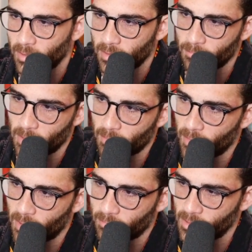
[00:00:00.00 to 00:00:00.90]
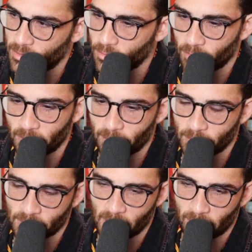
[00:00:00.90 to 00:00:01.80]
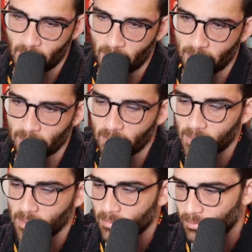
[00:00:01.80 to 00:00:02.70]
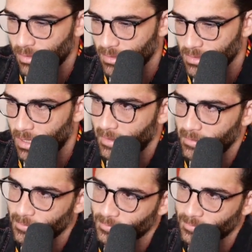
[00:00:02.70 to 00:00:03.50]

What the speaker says: They need better moderation over there, which is ironic because, like,